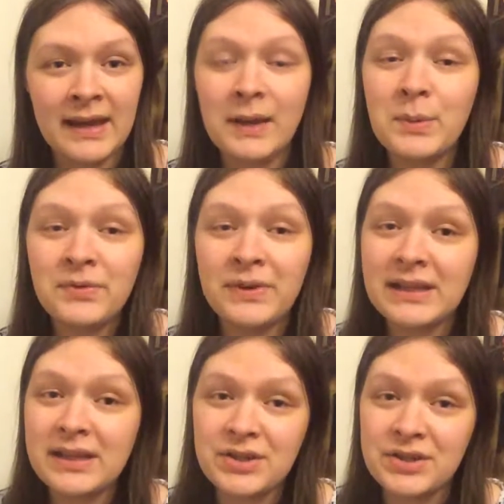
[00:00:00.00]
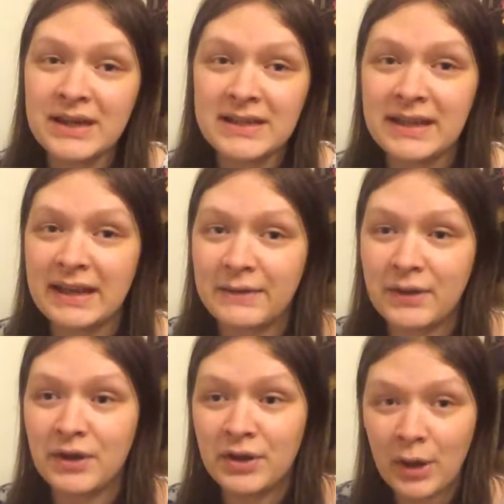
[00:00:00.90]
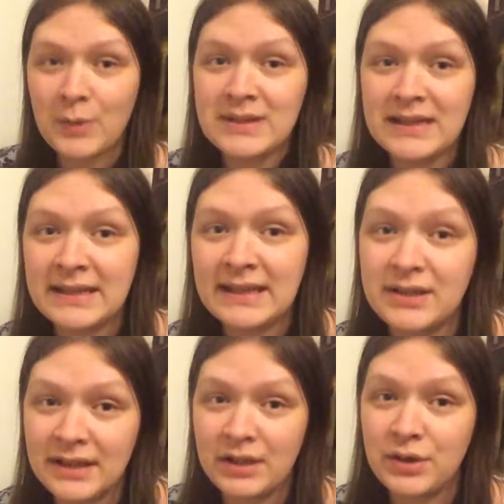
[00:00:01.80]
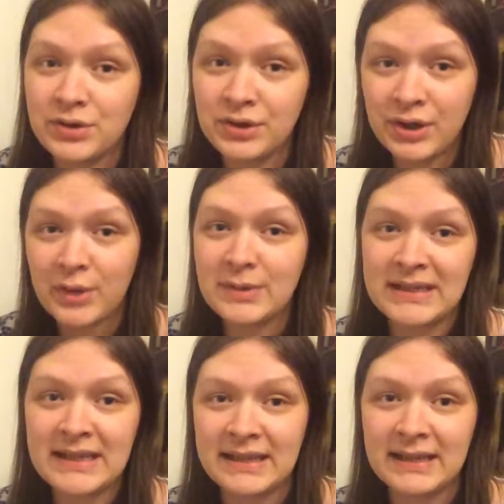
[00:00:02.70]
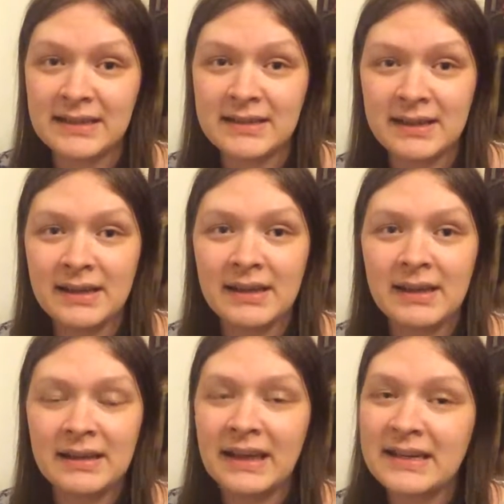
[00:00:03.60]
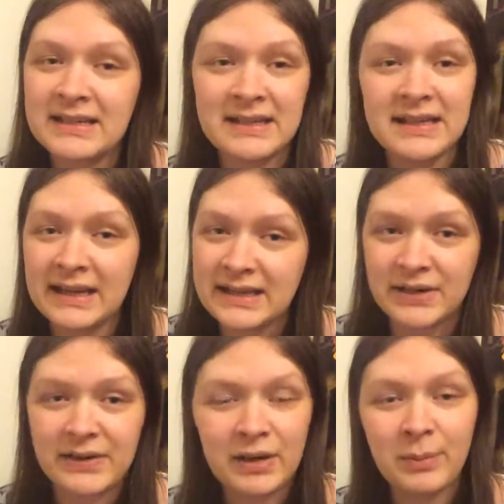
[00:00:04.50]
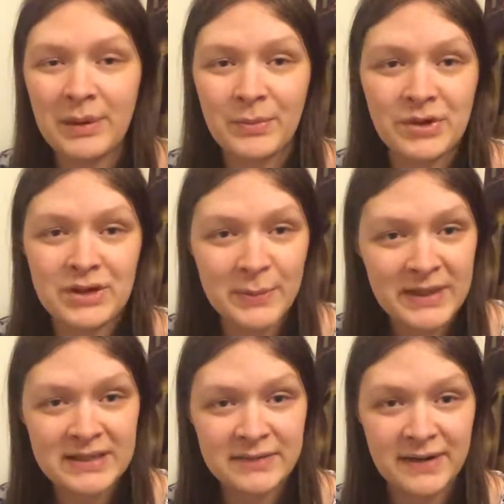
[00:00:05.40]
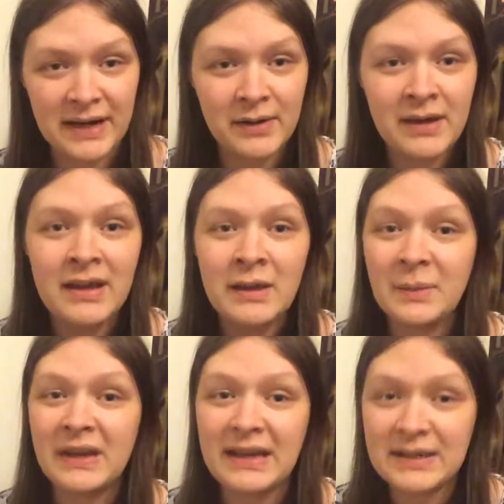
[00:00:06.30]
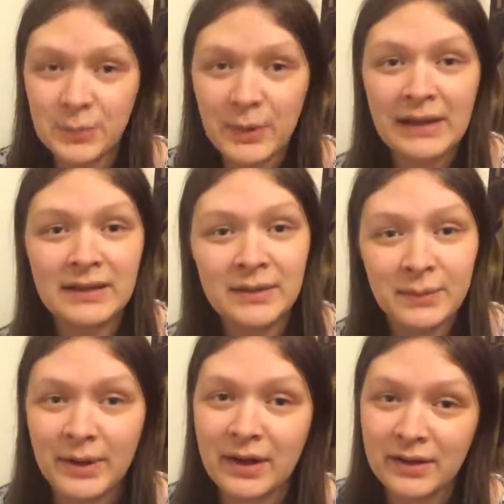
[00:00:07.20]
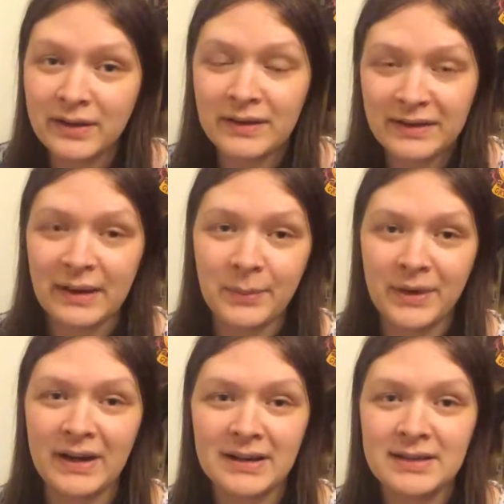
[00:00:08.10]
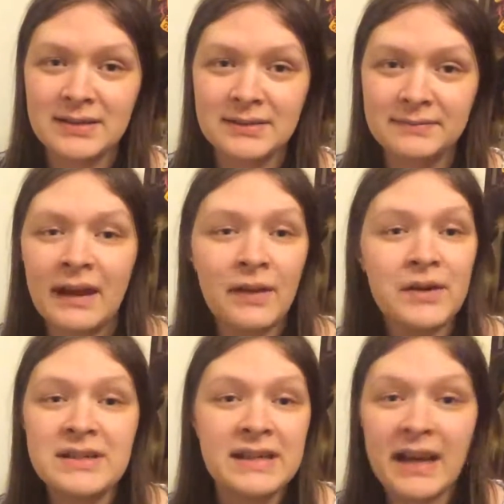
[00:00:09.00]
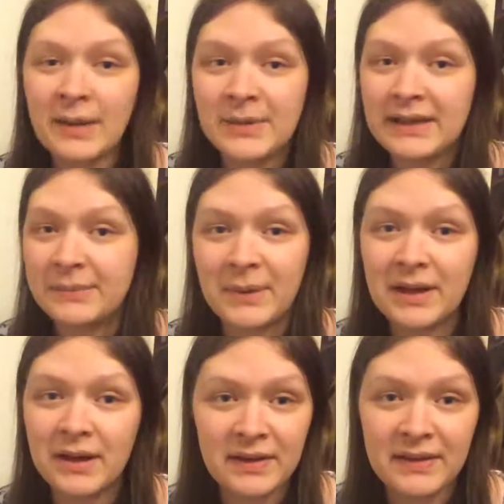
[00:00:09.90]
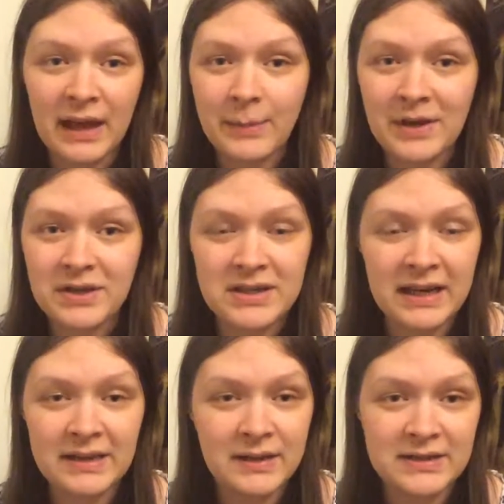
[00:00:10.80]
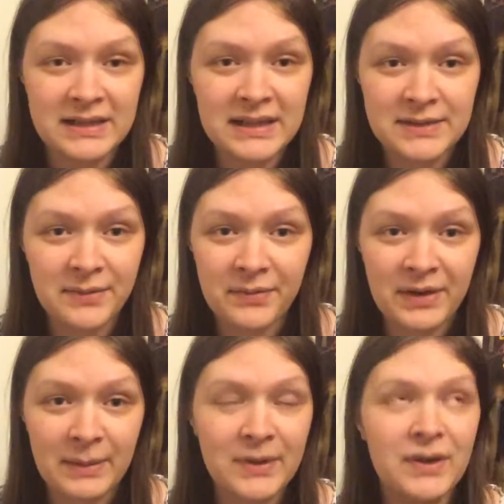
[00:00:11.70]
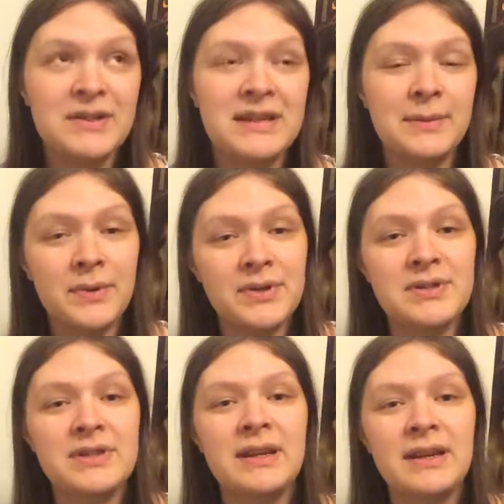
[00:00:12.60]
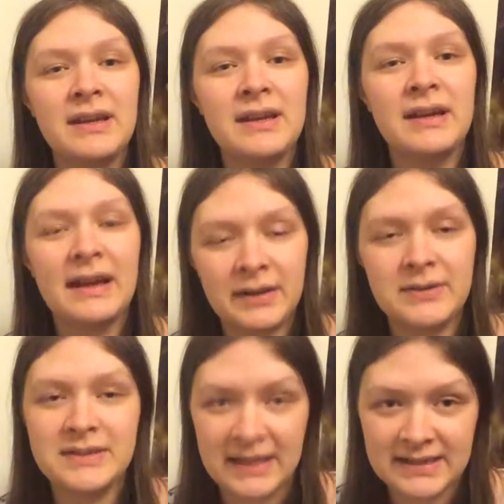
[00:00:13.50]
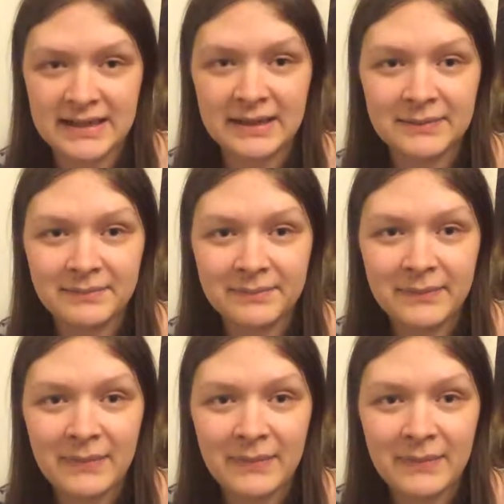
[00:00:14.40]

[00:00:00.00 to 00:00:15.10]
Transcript: And I would really suggest that if you can go see this, that you should go see this. Yes, the tickets are a little bit more expensive now, but it is well worth that price. I honestly can't believe my luck that I managed to get those tickets for free because it was outstanding.